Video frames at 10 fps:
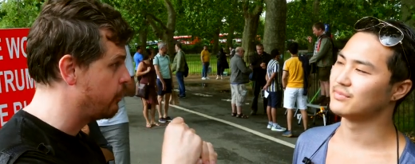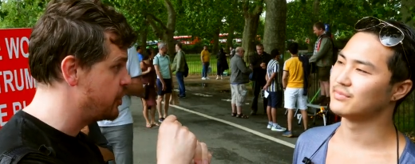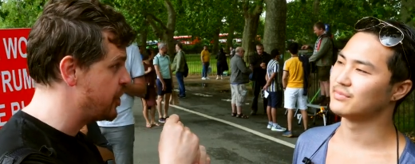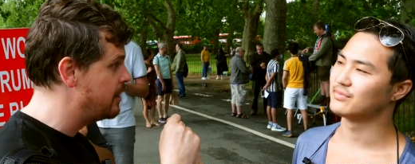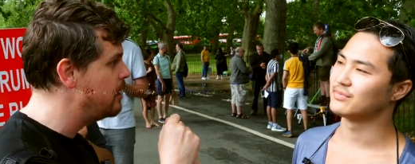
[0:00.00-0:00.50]

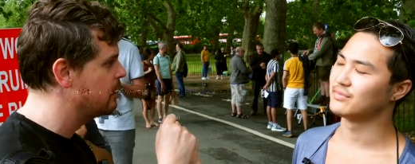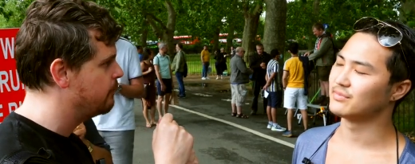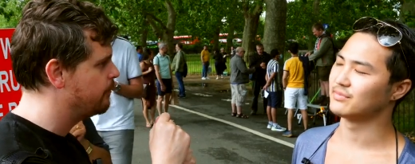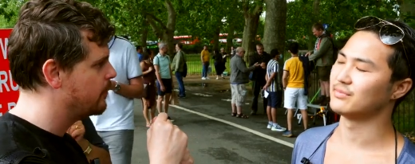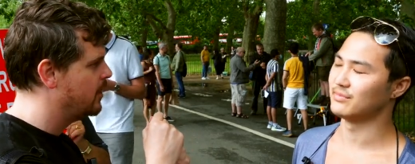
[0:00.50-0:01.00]
Speaker 1: origin.
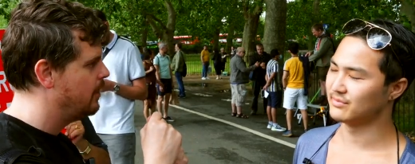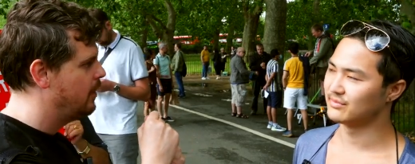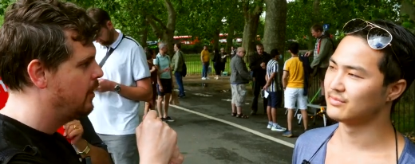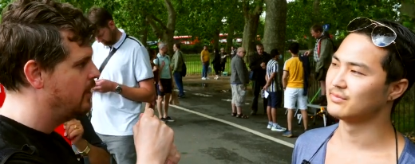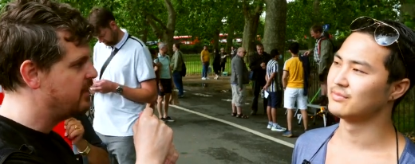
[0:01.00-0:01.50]

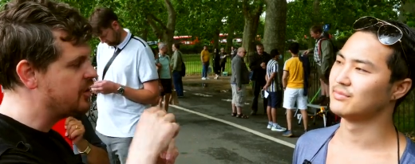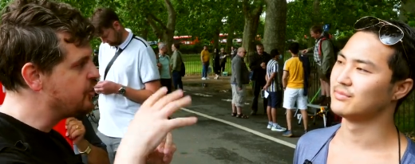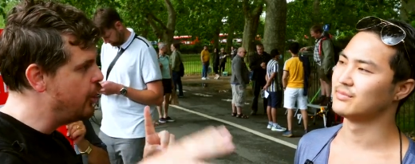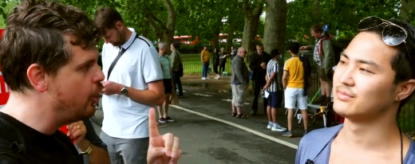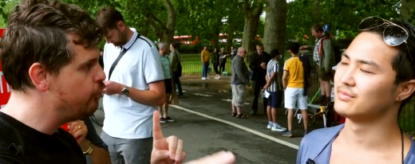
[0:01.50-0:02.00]

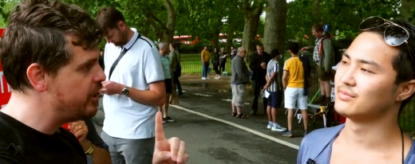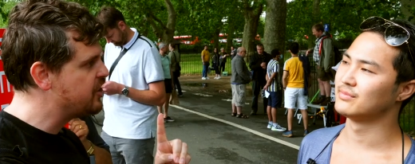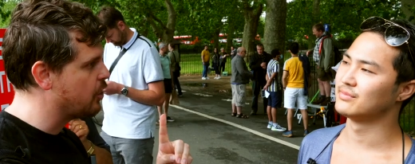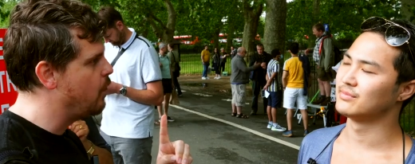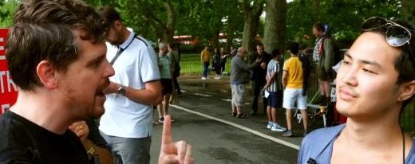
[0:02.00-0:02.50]
There's no
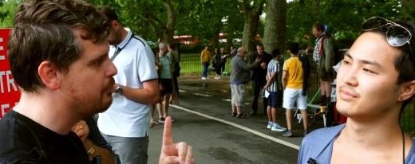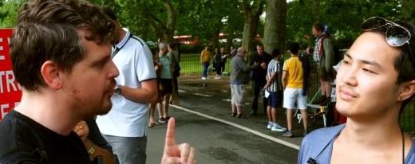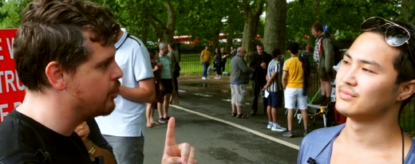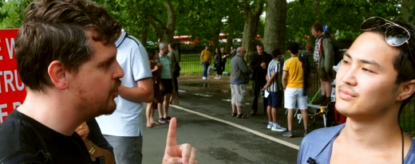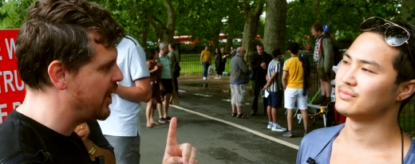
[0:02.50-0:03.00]
reason why
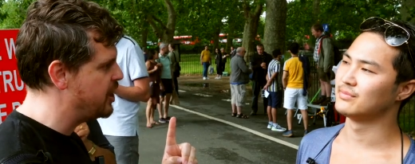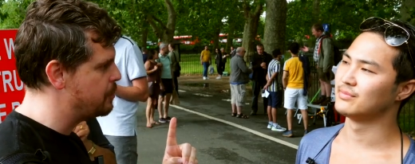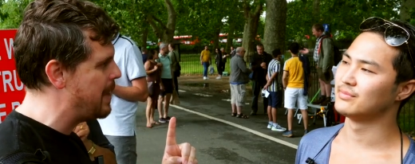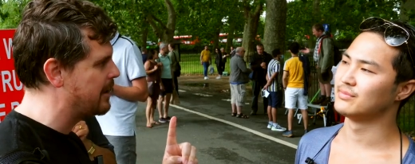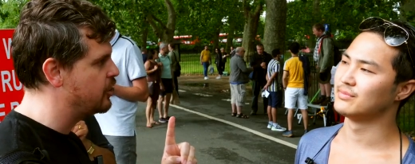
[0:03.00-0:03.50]
Bronze
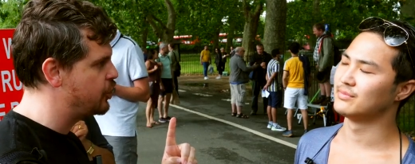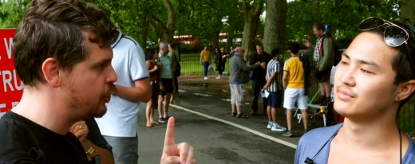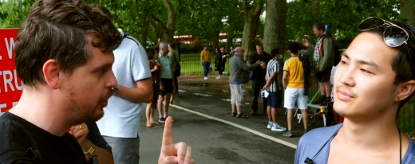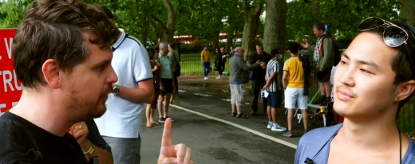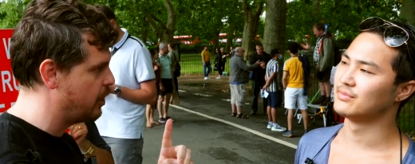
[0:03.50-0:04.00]
Age man
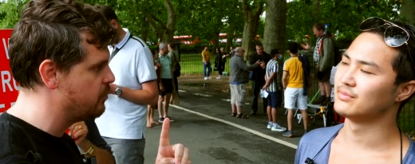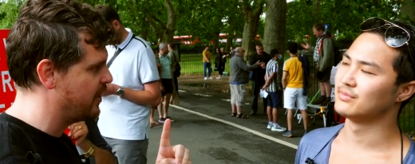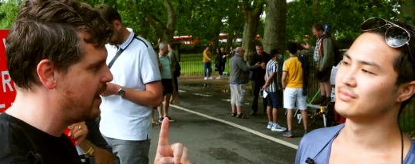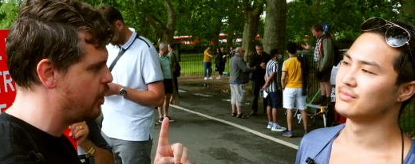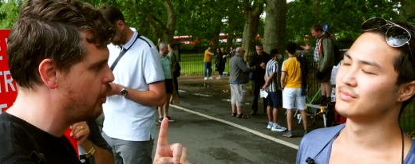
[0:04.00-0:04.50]
should have come
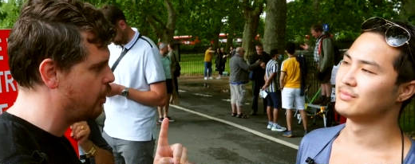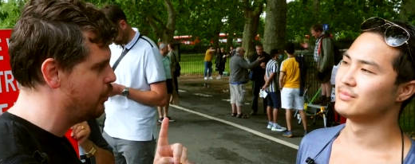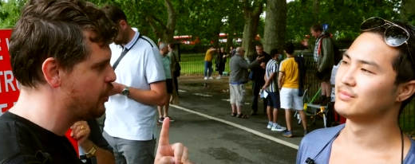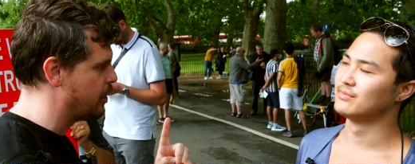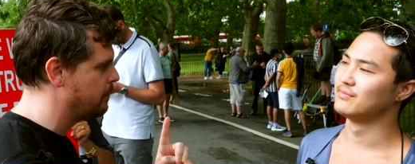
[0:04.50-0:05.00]
to that
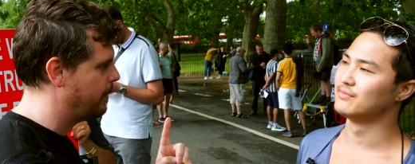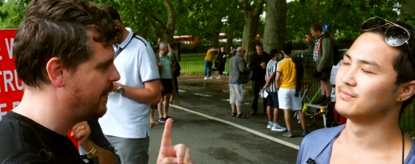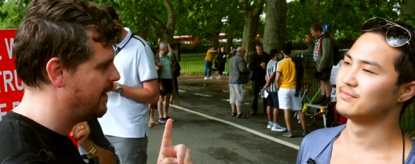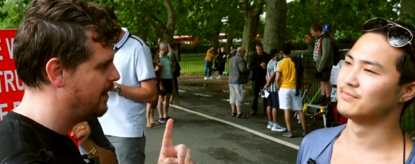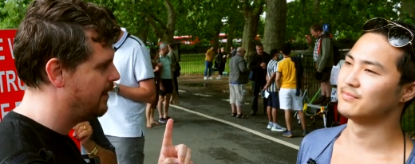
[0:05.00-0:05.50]
conclusion.
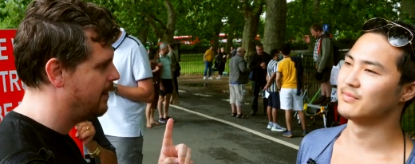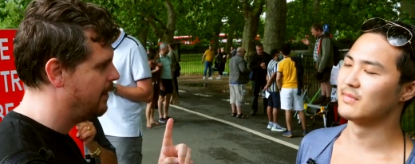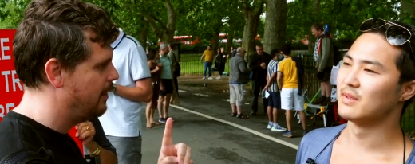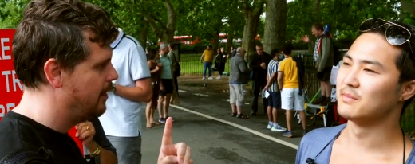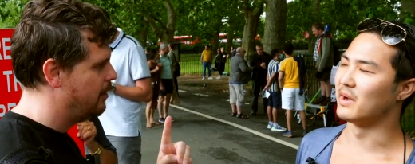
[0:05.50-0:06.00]

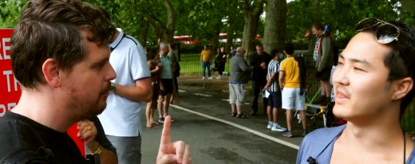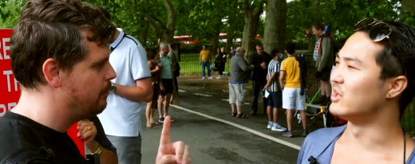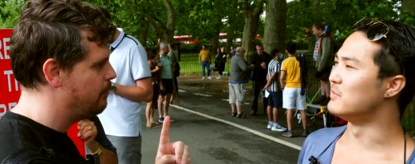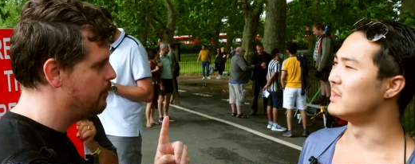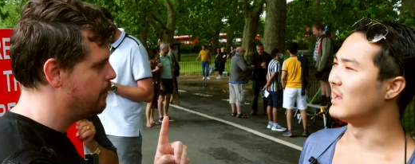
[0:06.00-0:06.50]
Speaker 2: By
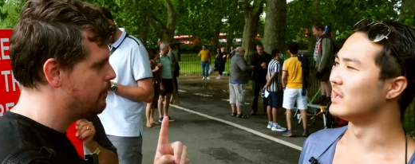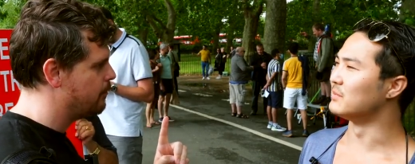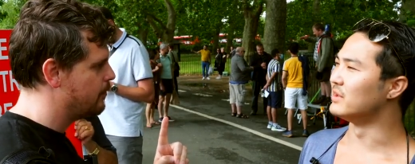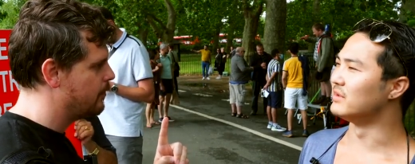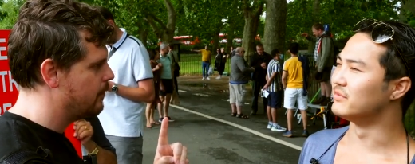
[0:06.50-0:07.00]
that you mean like
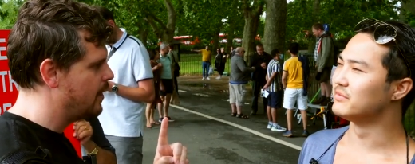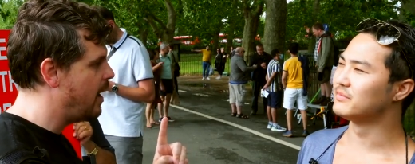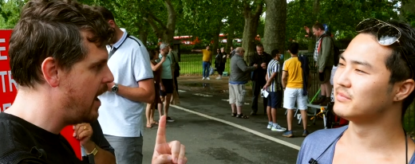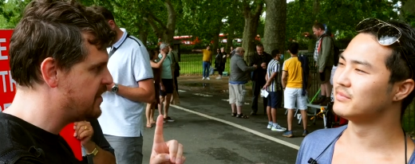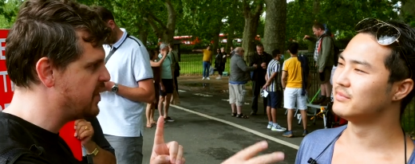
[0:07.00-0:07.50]
Adam and
Speaker 1: Eve?
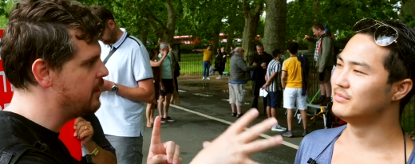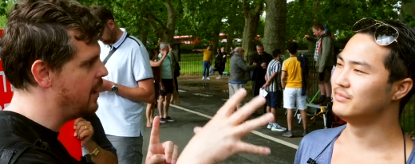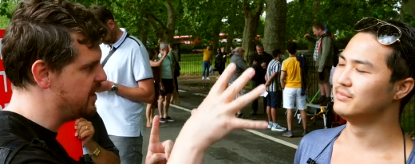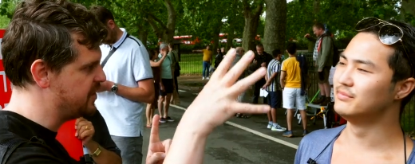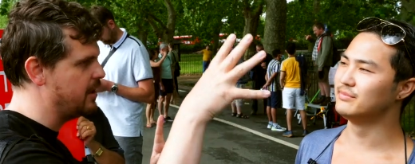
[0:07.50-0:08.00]
As in,
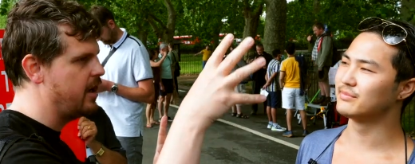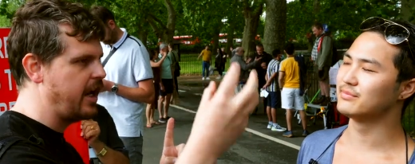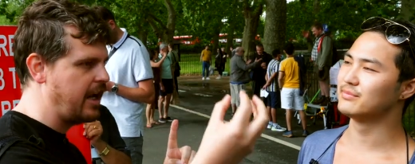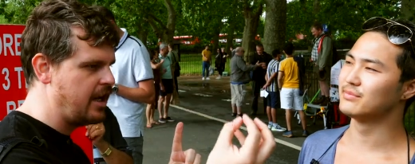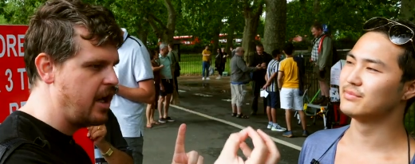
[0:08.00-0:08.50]
as in
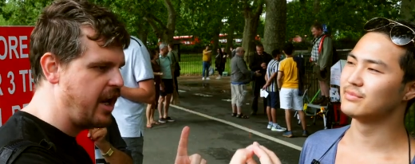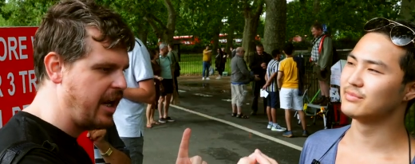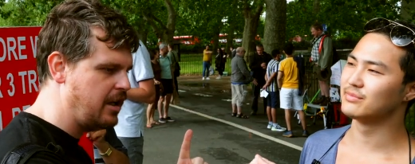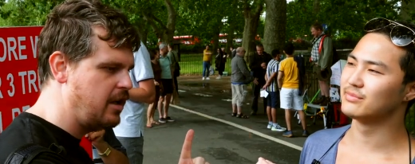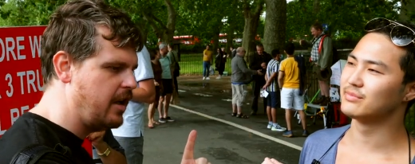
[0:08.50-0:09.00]
a,
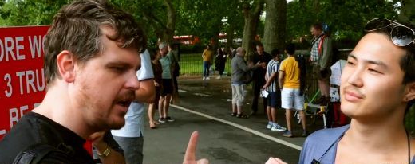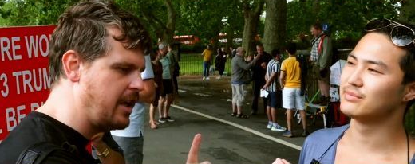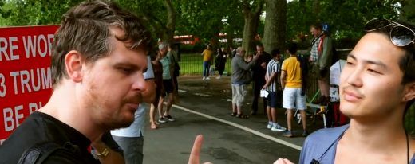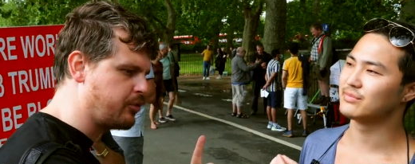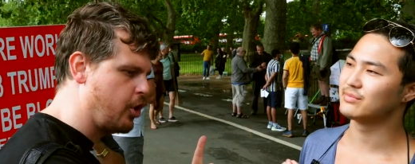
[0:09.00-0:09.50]

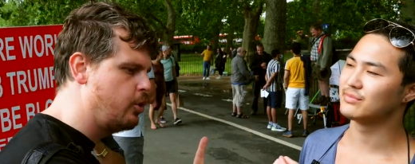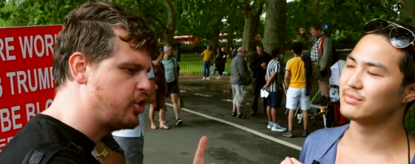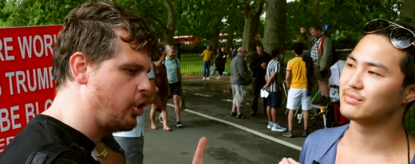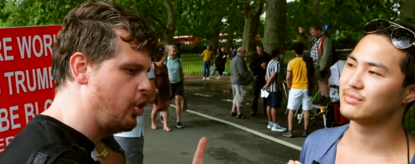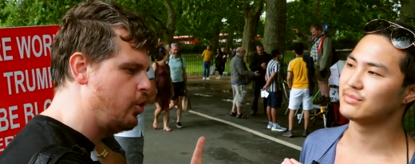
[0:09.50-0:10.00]
a, a
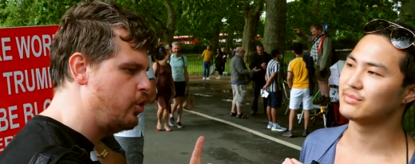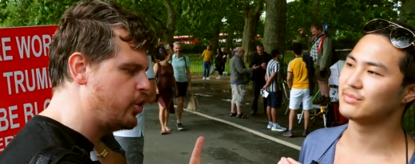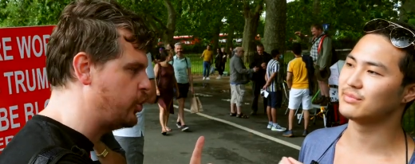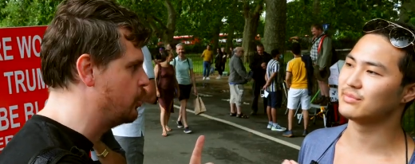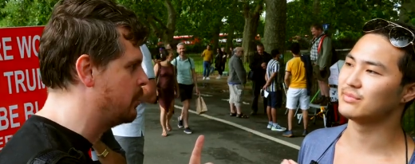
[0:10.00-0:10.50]

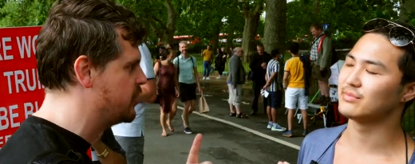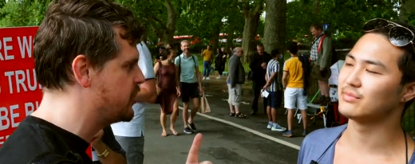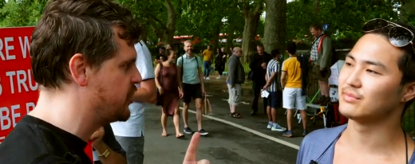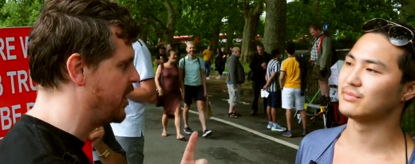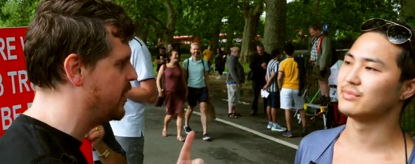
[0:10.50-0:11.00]
proto-human
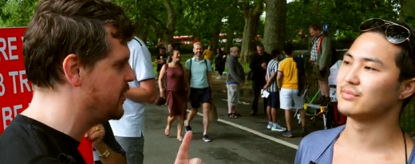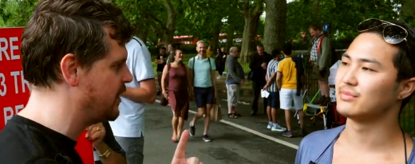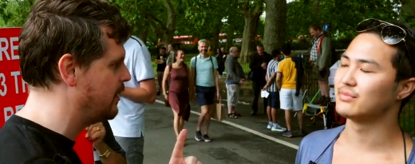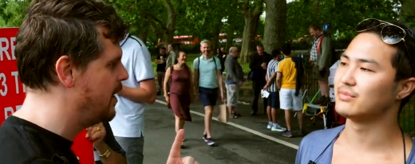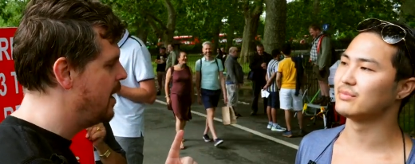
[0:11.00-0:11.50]

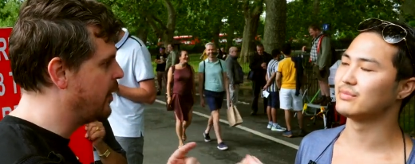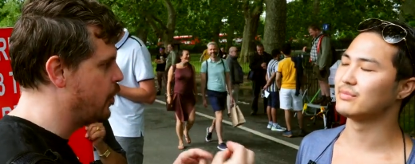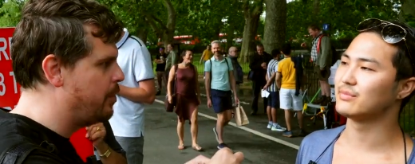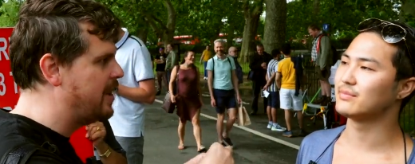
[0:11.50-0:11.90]
society. I don't